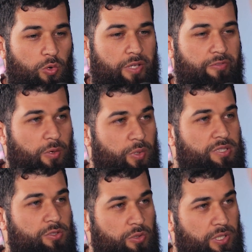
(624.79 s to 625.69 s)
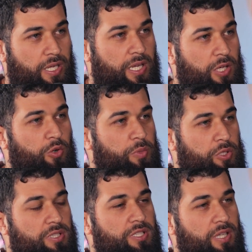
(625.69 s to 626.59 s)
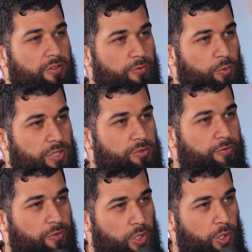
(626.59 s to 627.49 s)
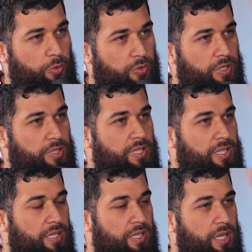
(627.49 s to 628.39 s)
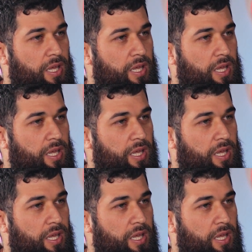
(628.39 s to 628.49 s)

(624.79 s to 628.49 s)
if there was any community that were to follow the